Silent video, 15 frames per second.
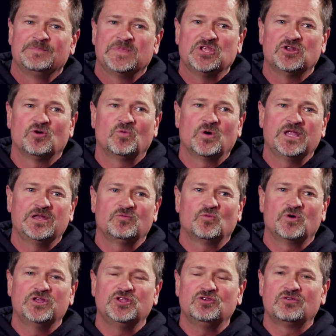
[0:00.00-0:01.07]
You know,
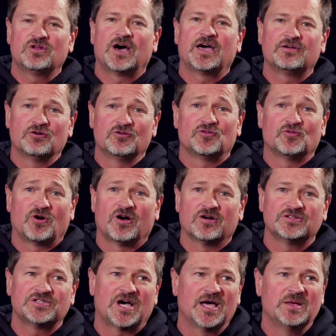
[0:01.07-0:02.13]
when you and I go through
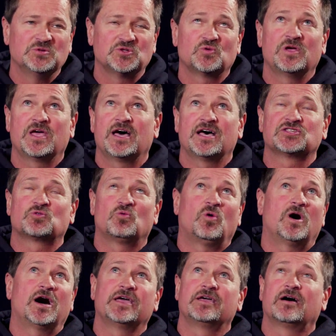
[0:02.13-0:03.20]
hard times, we ask,
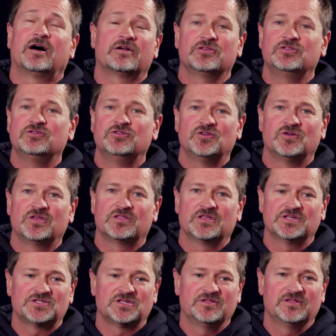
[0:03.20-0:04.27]
why, God, are you doing
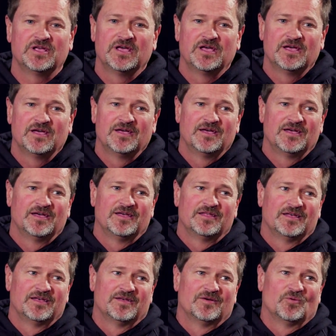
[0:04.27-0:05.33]
this? And
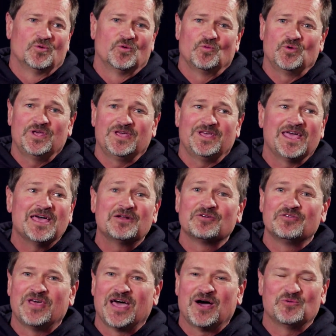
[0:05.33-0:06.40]
when we
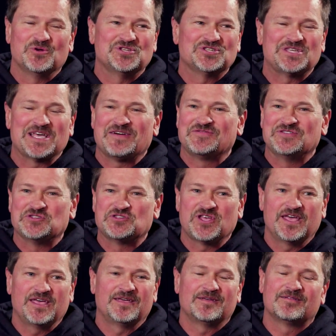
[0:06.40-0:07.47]
enter that, we just have to
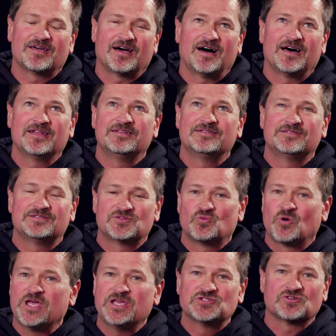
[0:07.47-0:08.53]
say, God's
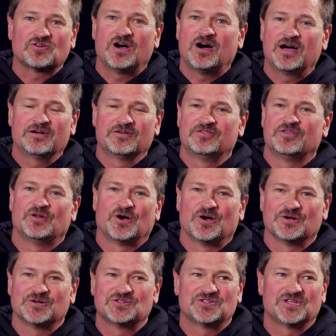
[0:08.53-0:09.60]
ways are higher than
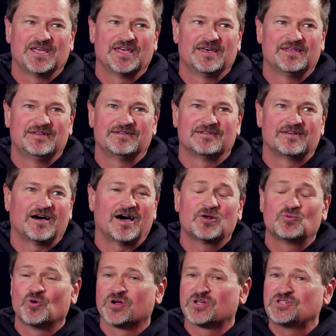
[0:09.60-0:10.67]
ours, and
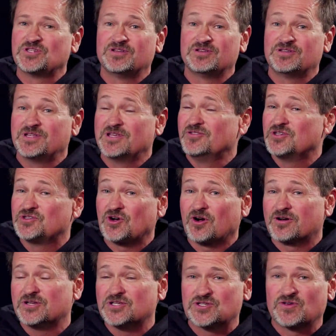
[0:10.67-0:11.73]
God works in the
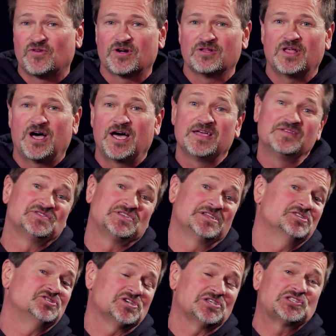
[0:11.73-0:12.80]
darkness of our lives. And
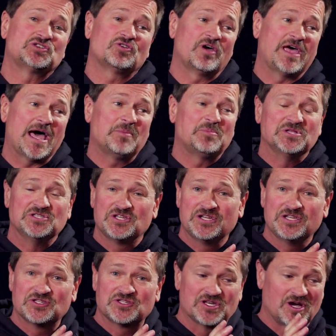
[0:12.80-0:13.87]
it just so happens that
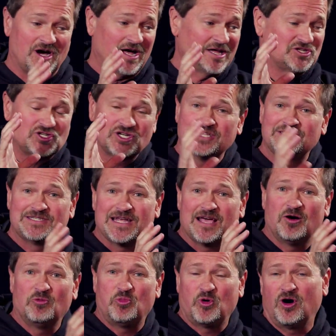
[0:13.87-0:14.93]
as God shuts
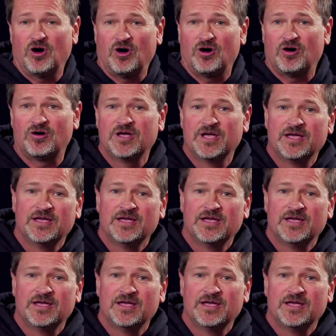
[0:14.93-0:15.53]
down Paul,